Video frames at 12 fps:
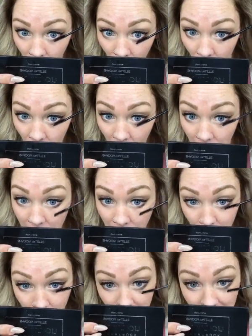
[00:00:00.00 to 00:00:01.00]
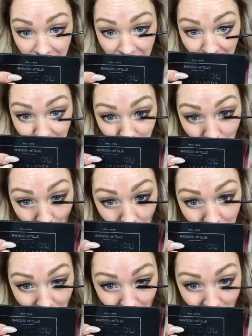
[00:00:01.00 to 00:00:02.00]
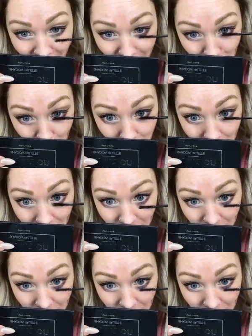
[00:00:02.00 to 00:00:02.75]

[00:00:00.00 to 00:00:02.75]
Okay, so just get your bottom lashes.